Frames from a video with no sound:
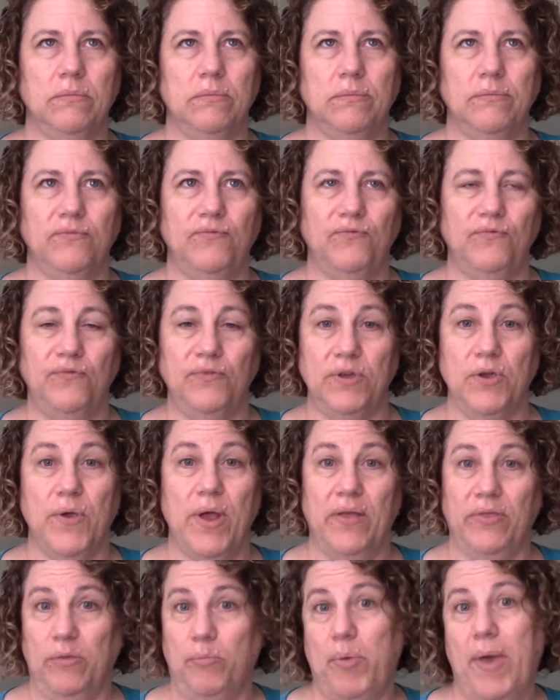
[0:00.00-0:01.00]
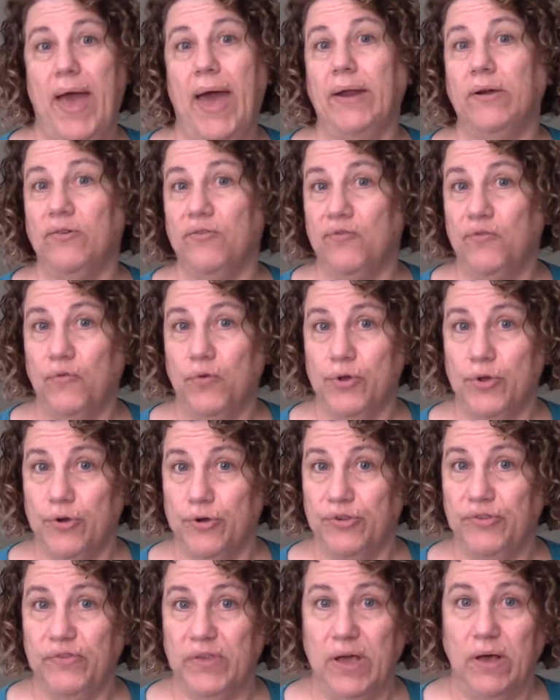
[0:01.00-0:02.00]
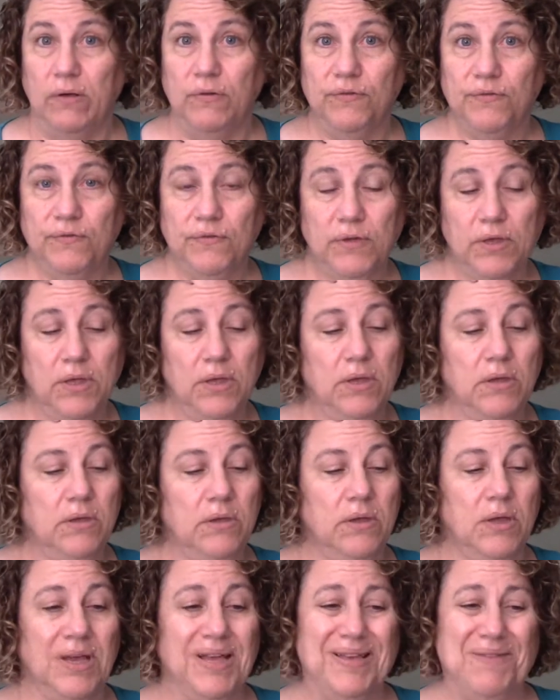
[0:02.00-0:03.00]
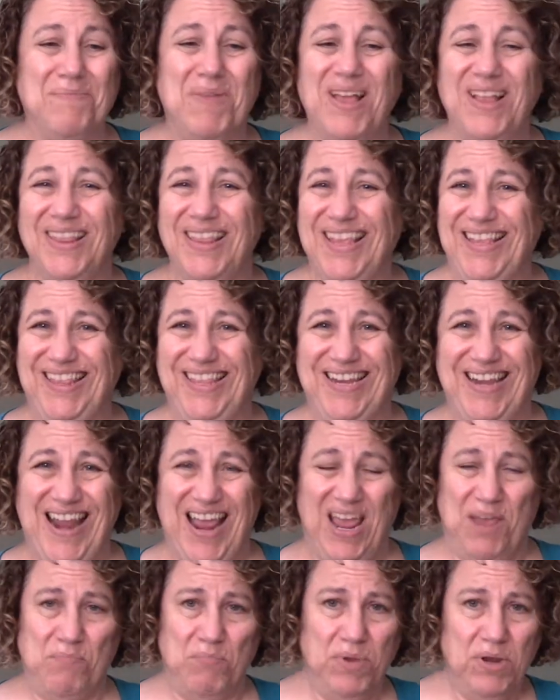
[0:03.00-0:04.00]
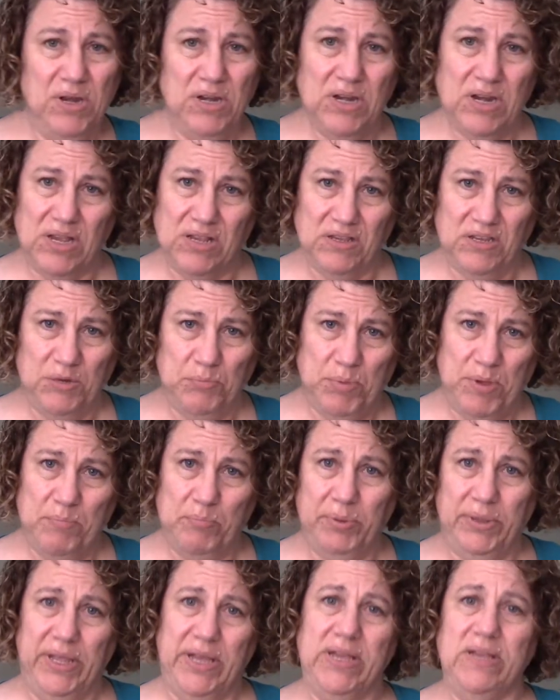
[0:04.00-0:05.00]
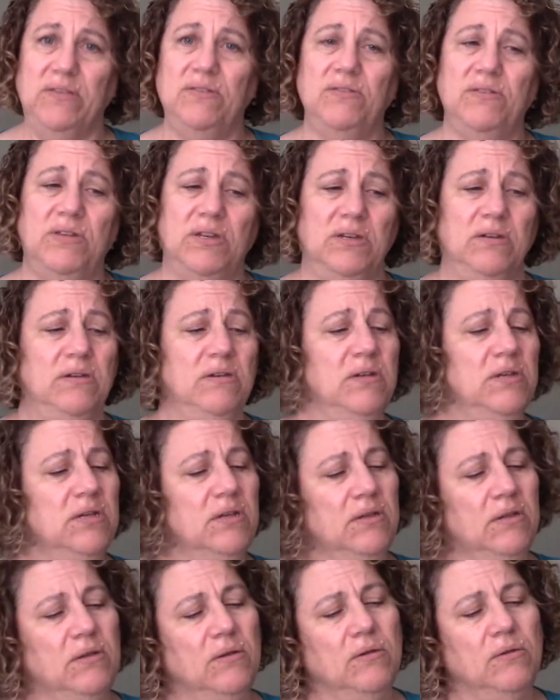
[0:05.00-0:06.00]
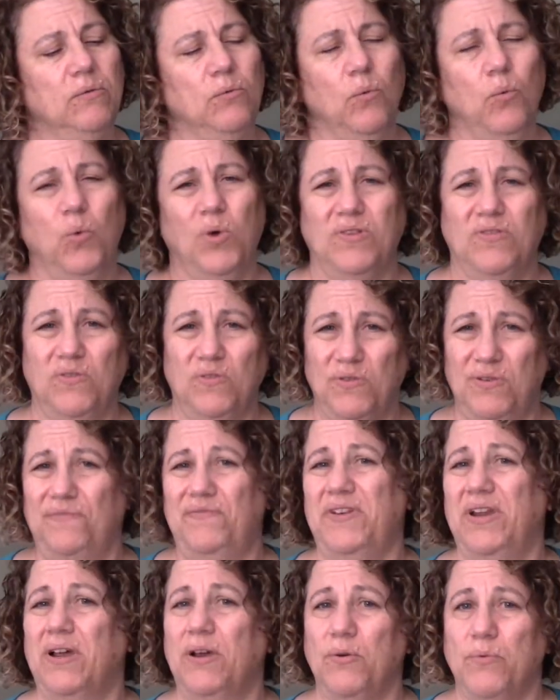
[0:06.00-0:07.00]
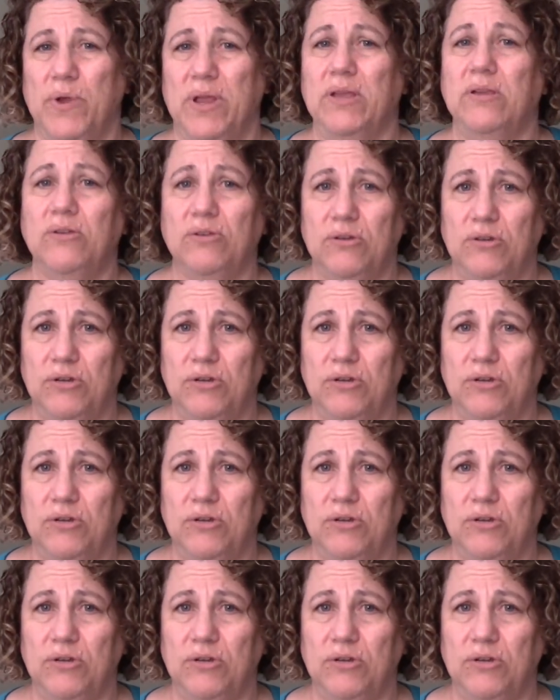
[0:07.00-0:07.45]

figure out the pattern for yourself. Like the name needs to be placed, and what sort of decoration